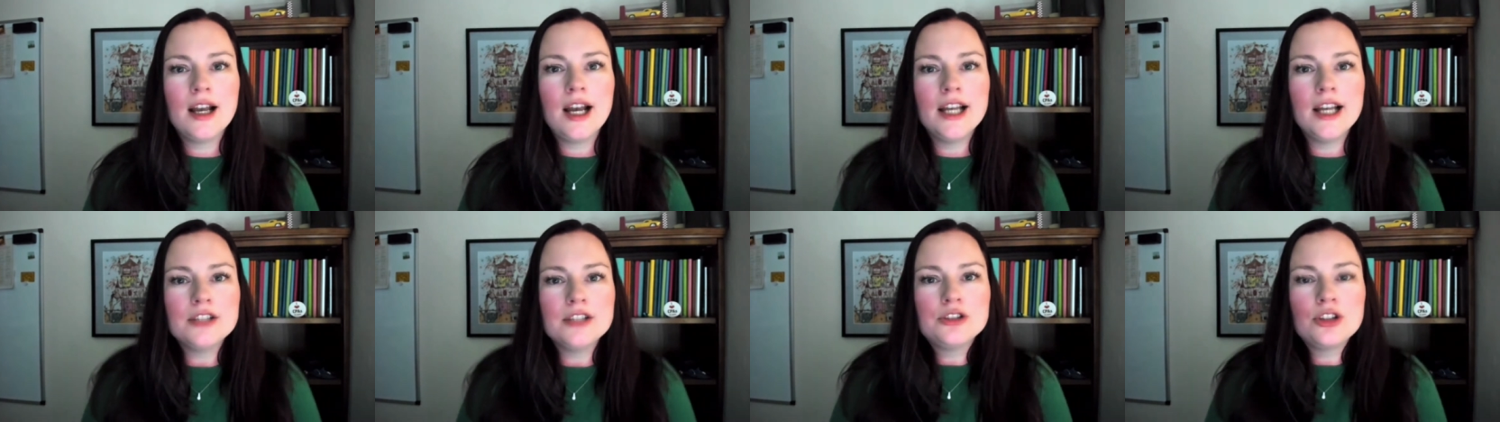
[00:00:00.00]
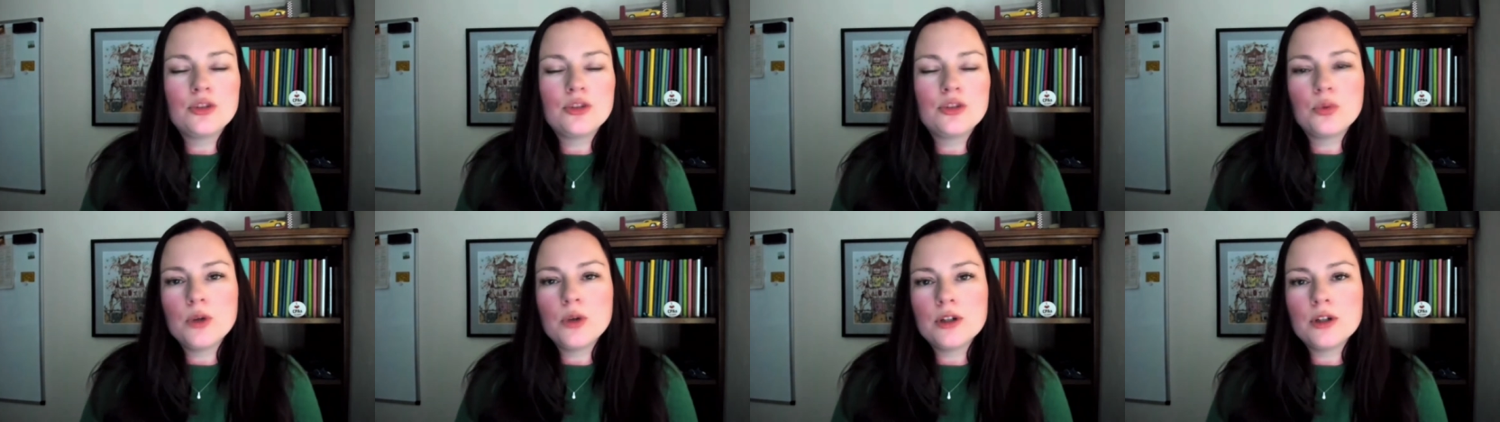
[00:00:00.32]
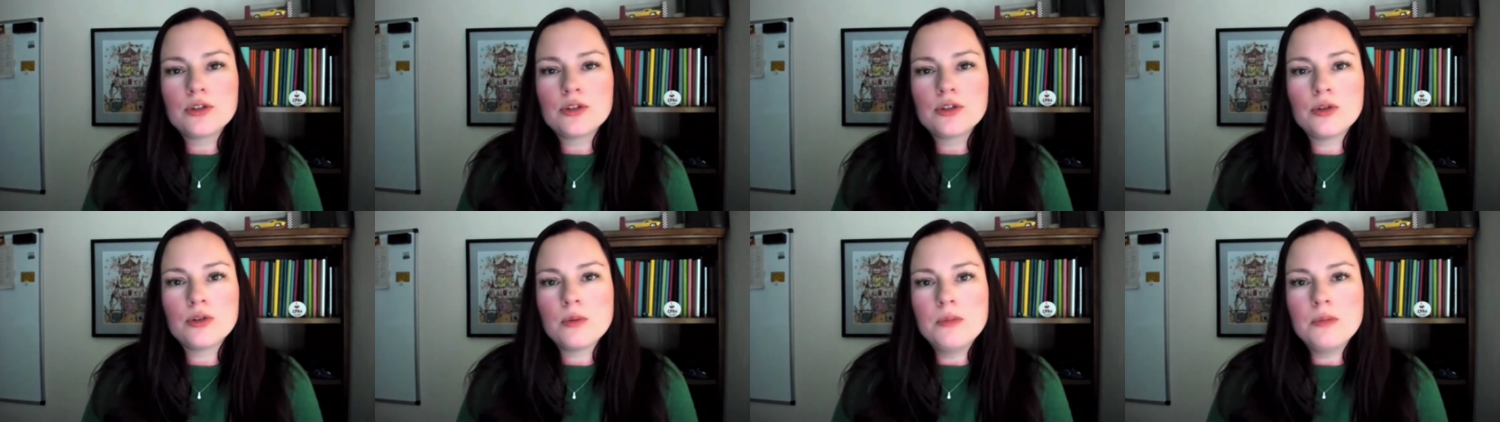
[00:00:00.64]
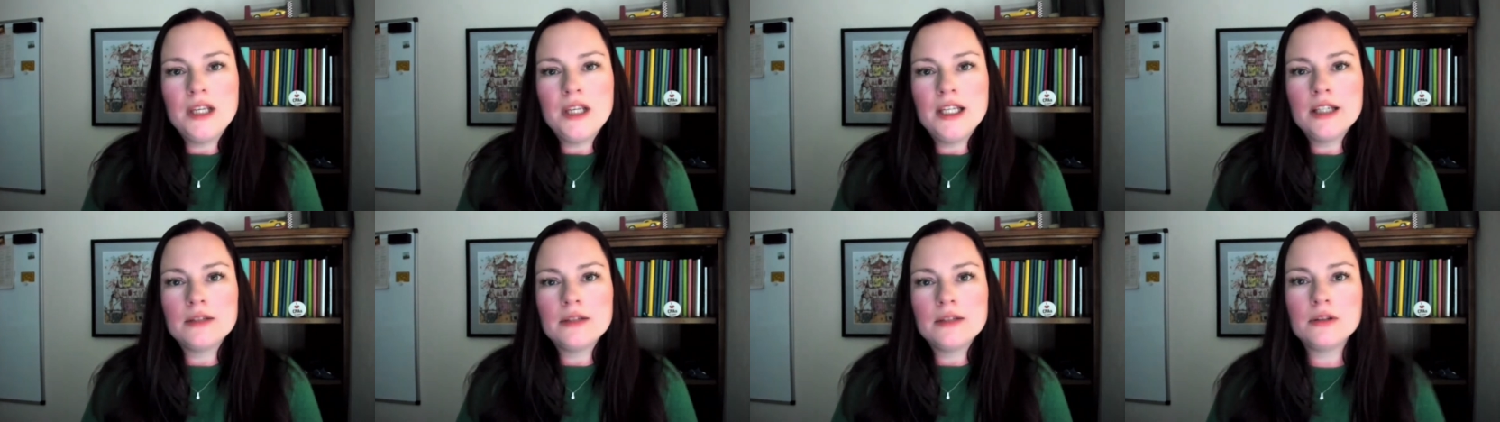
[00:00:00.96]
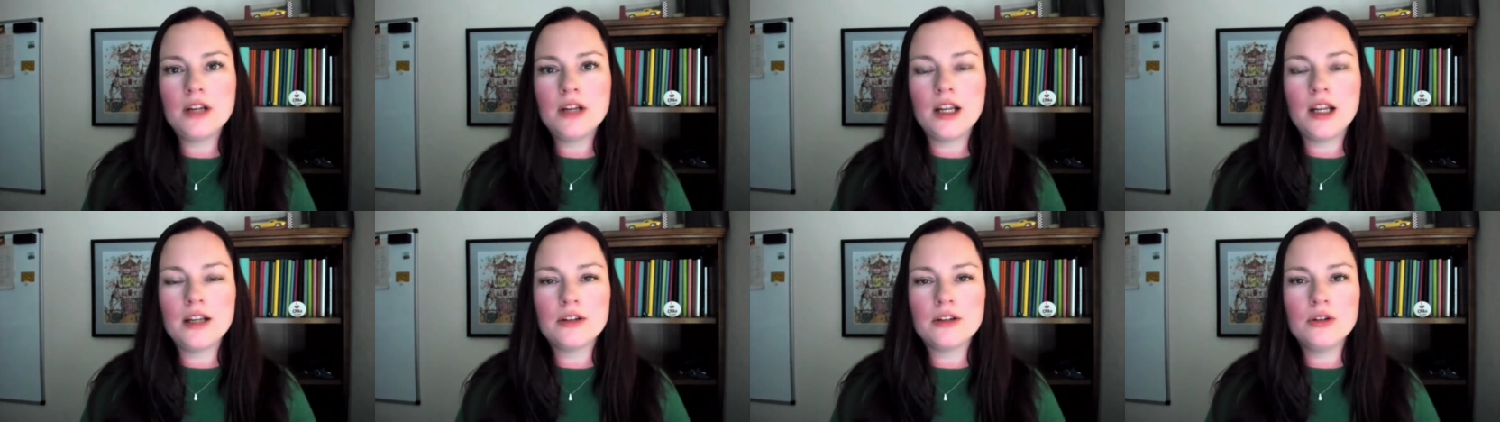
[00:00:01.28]
just works for me
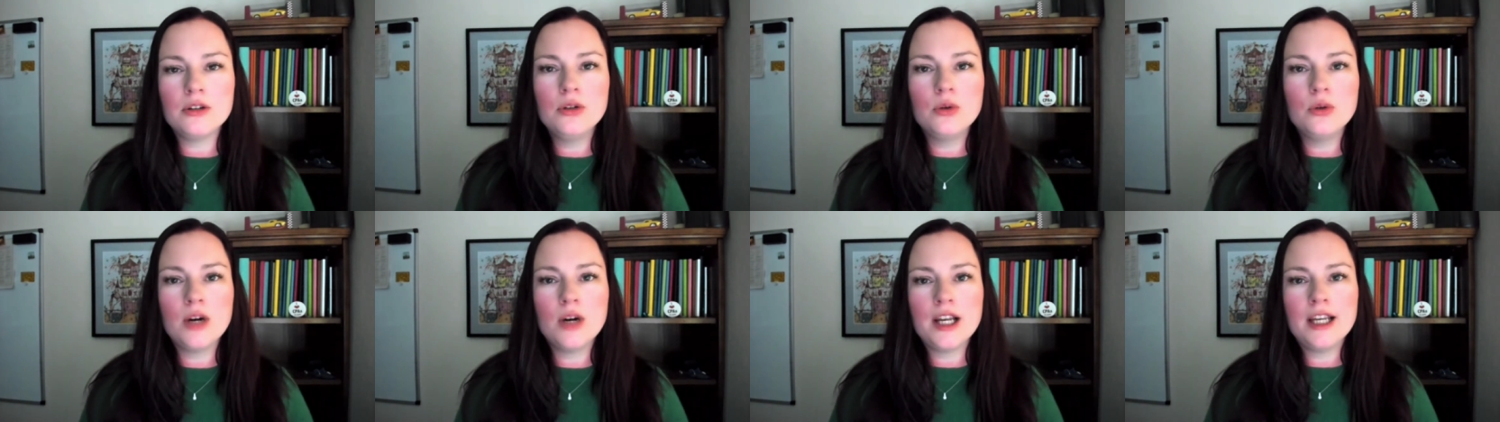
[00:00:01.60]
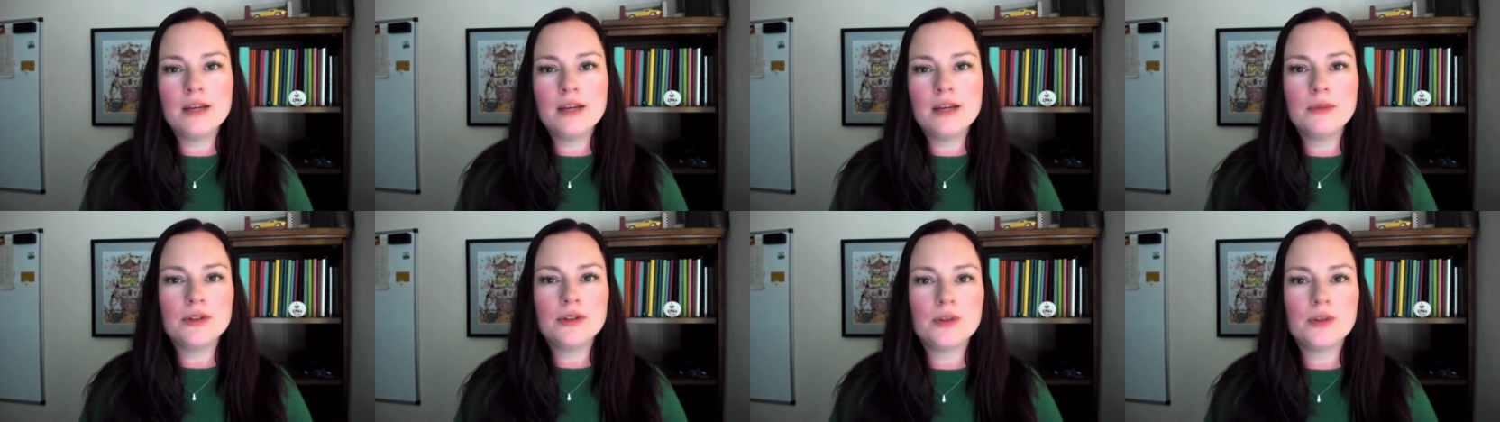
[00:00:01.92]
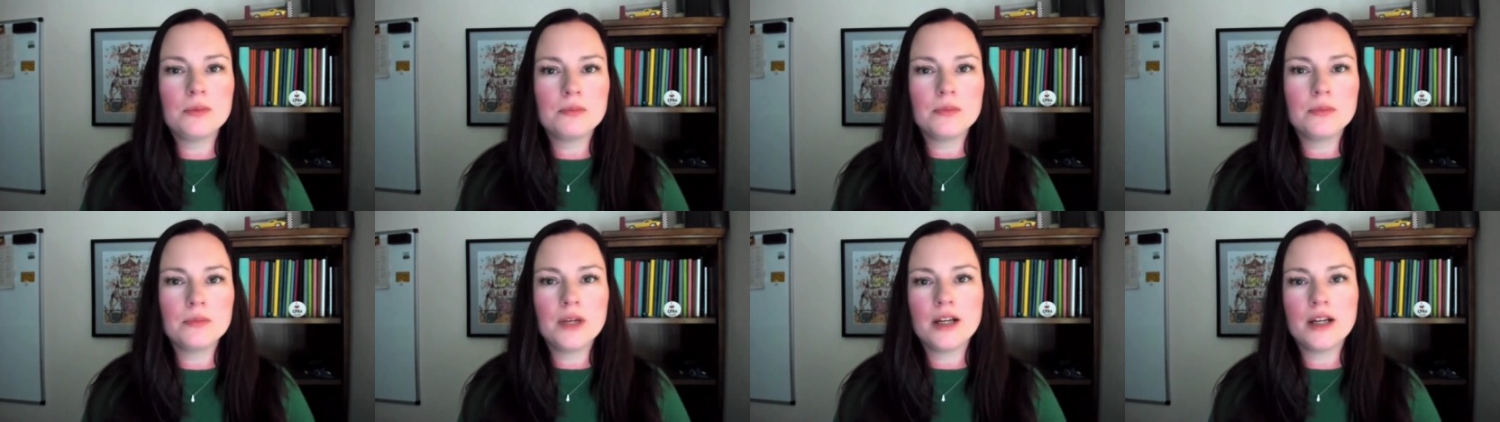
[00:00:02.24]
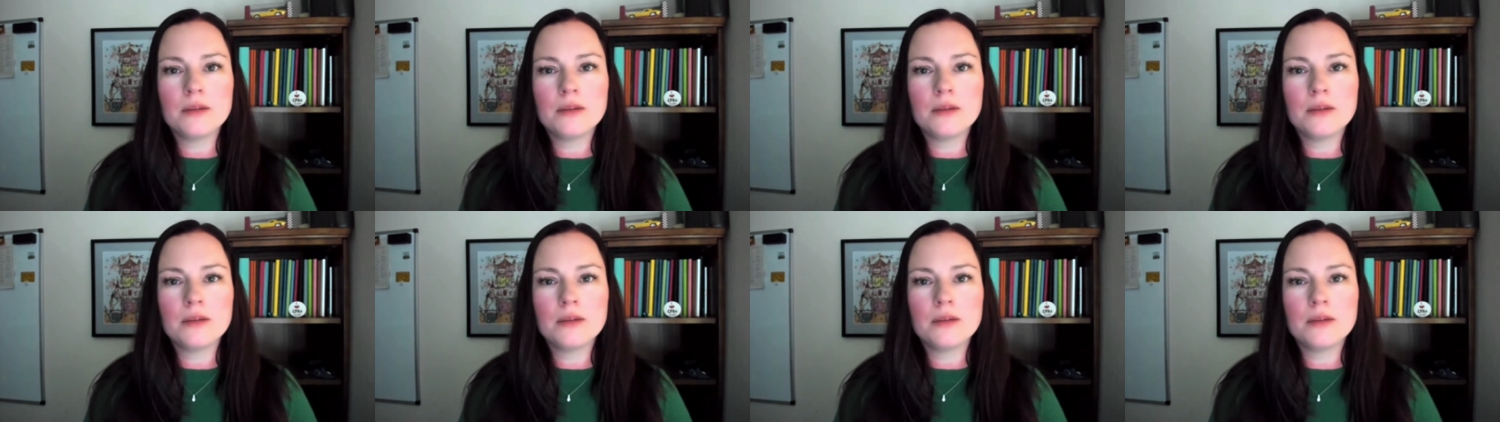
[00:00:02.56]
and who I am as a